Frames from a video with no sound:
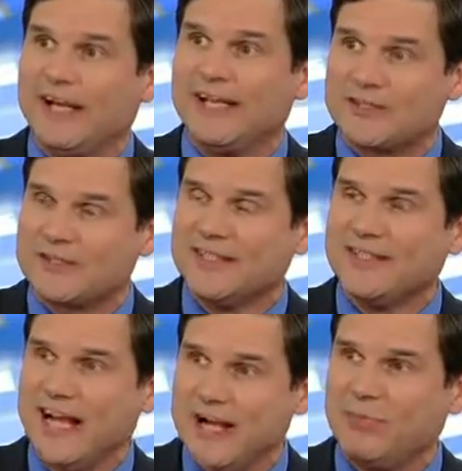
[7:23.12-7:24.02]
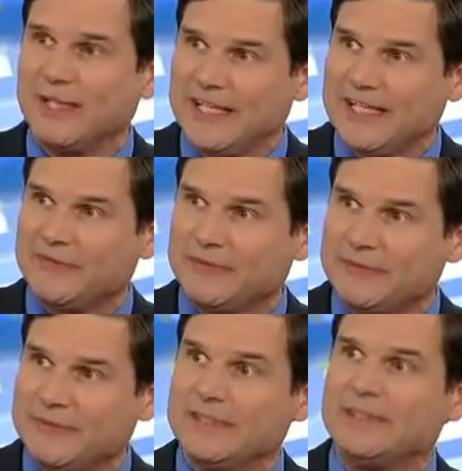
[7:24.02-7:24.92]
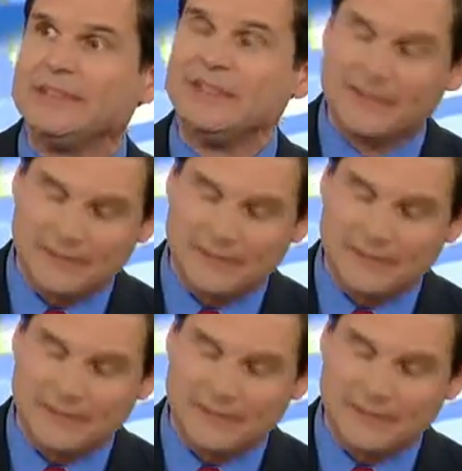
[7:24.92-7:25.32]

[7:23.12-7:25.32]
And then asked his buddy to leak things